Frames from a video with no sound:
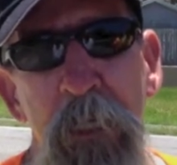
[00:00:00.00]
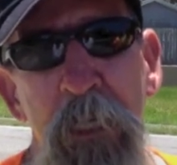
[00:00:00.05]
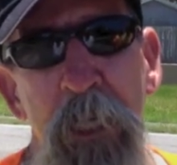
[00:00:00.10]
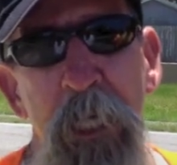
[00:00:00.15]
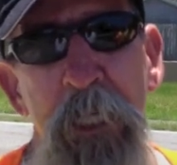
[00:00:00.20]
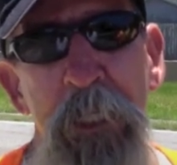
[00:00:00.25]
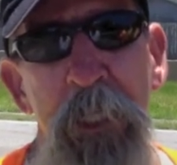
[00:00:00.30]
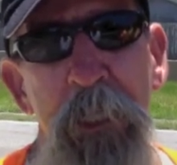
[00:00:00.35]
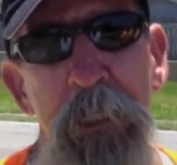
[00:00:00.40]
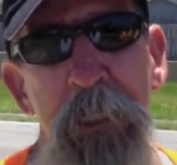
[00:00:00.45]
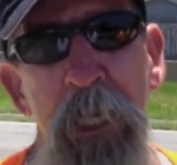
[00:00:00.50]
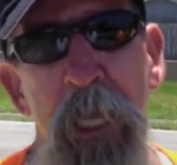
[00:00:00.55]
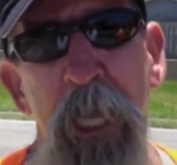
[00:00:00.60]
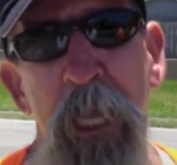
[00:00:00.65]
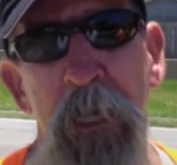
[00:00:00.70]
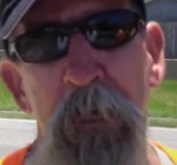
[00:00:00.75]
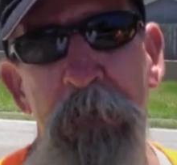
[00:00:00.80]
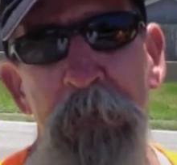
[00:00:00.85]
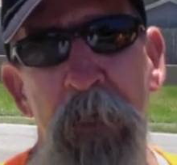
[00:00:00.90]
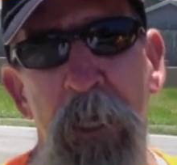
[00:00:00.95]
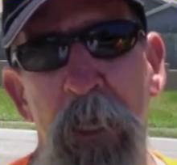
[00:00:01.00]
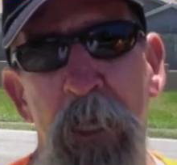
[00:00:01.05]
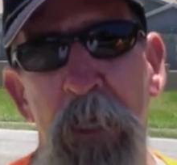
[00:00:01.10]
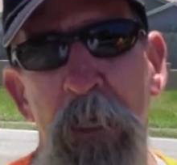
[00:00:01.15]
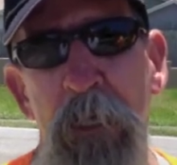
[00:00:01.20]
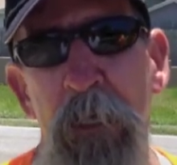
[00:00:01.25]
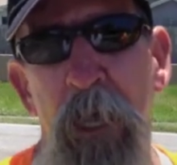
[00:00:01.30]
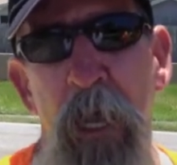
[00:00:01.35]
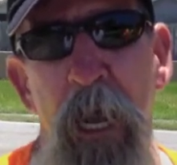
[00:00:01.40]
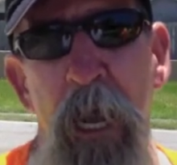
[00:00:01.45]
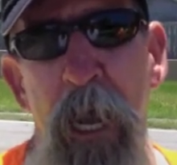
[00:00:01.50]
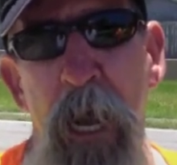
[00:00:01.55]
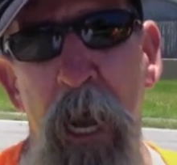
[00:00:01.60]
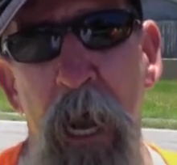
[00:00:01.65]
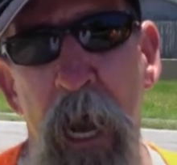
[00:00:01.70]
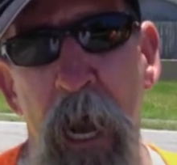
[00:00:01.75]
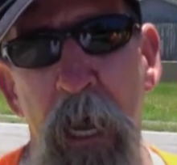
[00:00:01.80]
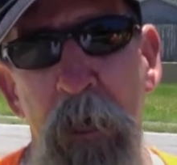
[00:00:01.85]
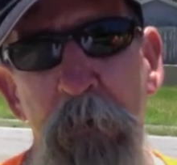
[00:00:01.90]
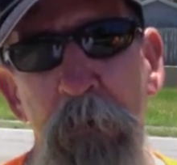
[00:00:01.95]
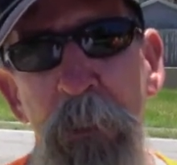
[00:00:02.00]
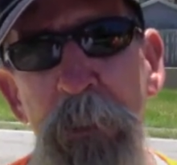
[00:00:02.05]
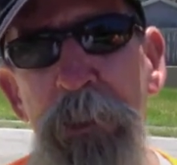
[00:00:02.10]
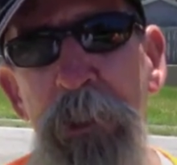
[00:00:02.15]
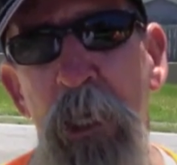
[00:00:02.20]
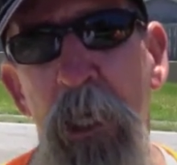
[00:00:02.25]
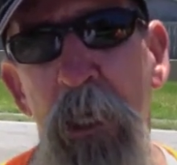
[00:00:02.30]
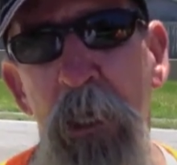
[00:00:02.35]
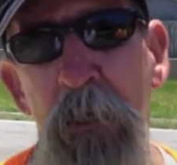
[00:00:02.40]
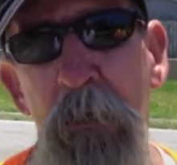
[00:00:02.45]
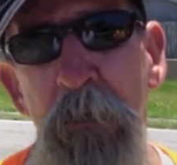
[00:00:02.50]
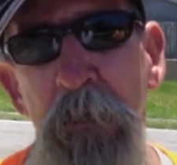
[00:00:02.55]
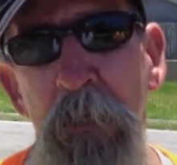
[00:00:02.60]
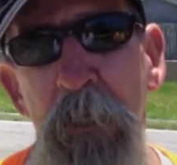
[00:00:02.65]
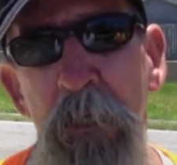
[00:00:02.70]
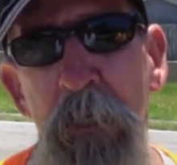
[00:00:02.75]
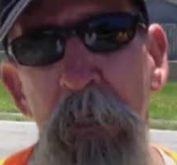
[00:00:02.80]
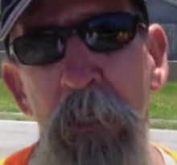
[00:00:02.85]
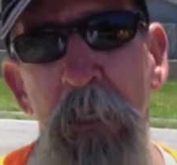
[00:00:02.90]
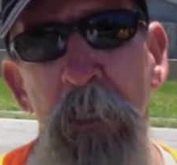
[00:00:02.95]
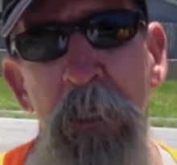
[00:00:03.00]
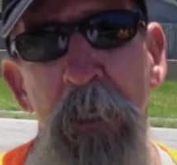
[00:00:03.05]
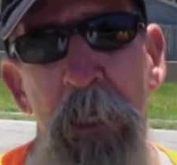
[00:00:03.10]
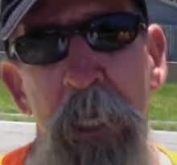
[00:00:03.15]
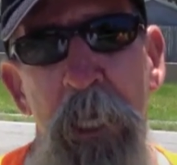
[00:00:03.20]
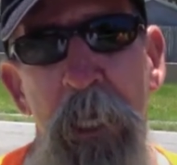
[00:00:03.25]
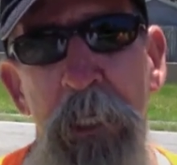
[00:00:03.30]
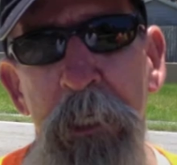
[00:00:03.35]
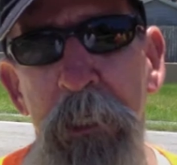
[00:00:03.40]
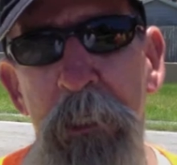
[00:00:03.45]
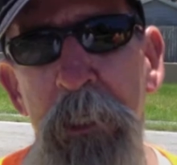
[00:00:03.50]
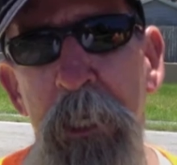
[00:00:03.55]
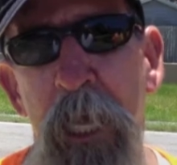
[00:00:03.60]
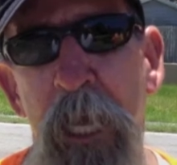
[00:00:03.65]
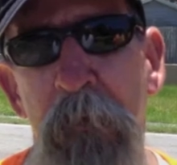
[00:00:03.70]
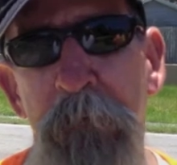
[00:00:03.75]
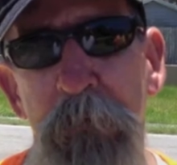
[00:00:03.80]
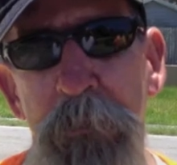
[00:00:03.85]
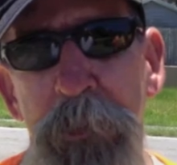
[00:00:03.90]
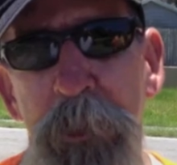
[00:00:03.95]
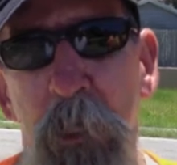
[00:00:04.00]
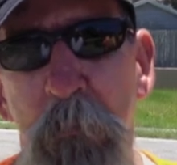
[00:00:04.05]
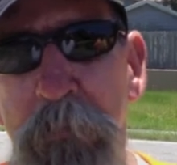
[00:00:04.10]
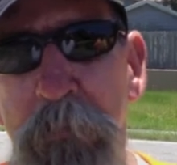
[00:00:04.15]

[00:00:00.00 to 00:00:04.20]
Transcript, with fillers: and then you have uh, aqua gel, and then you have a jump